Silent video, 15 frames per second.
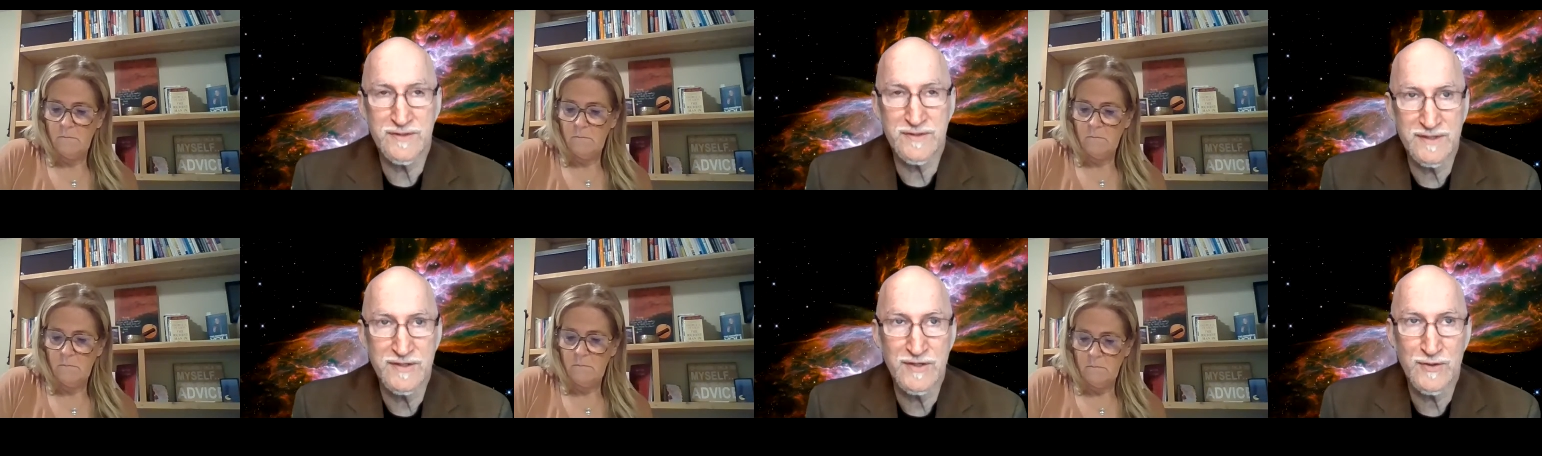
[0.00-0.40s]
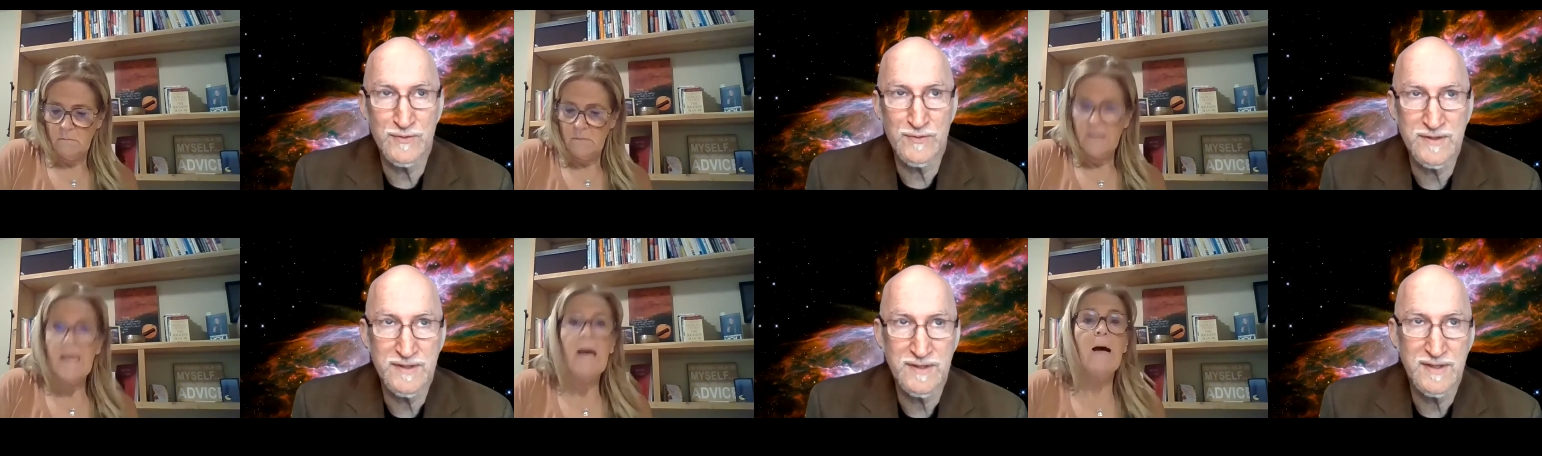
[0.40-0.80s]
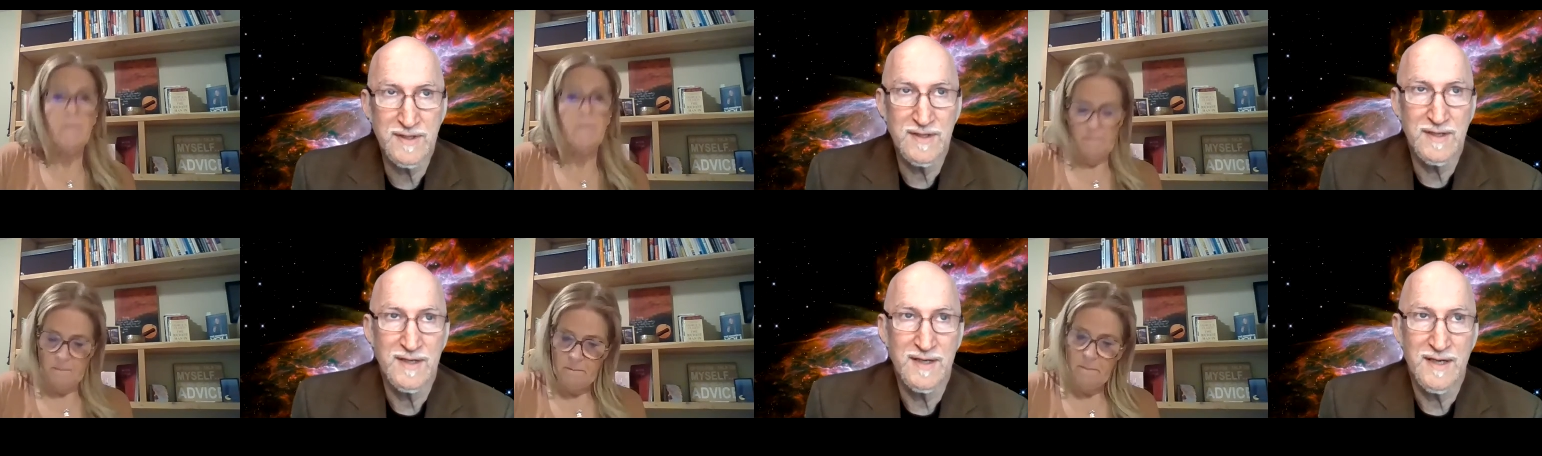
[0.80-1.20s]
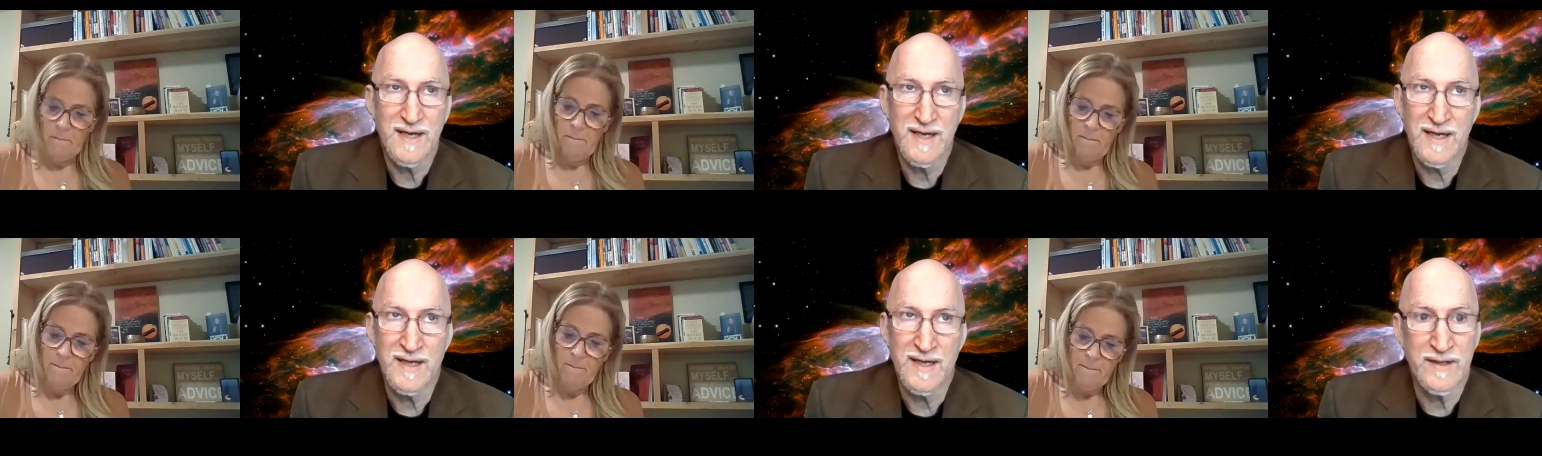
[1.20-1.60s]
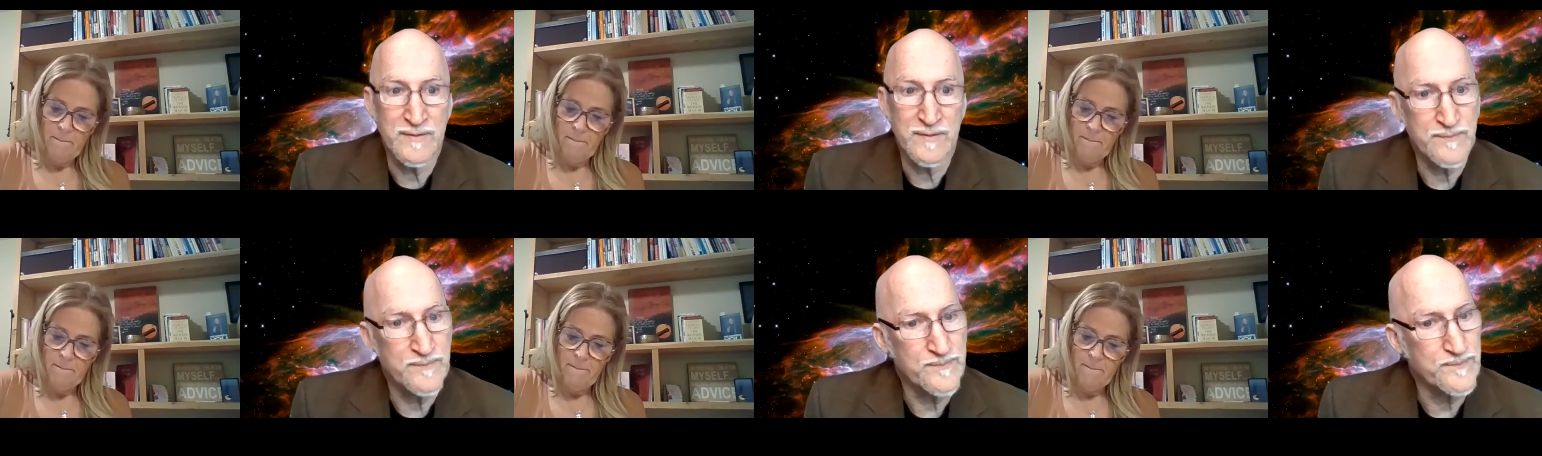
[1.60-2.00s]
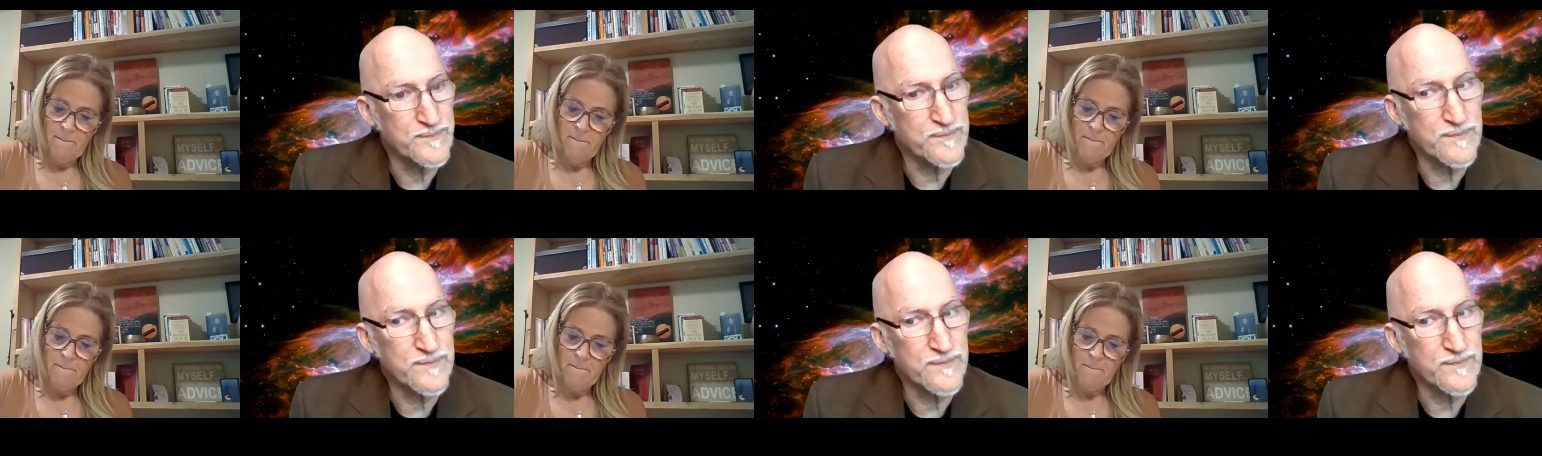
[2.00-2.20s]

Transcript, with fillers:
Speaker 1: or they don't, and